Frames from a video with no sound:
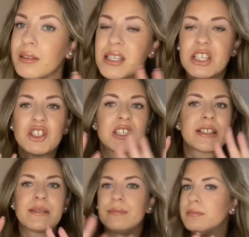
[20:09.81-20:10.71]
This is
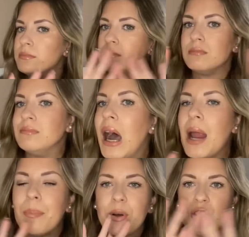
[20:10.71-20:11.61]
just my
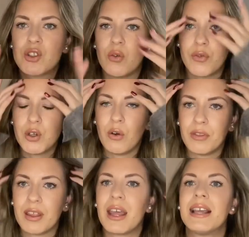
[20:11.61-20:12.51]
personal view of
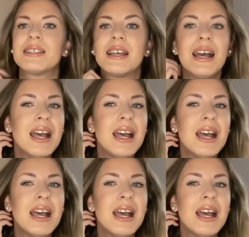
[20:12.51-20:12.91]
the things.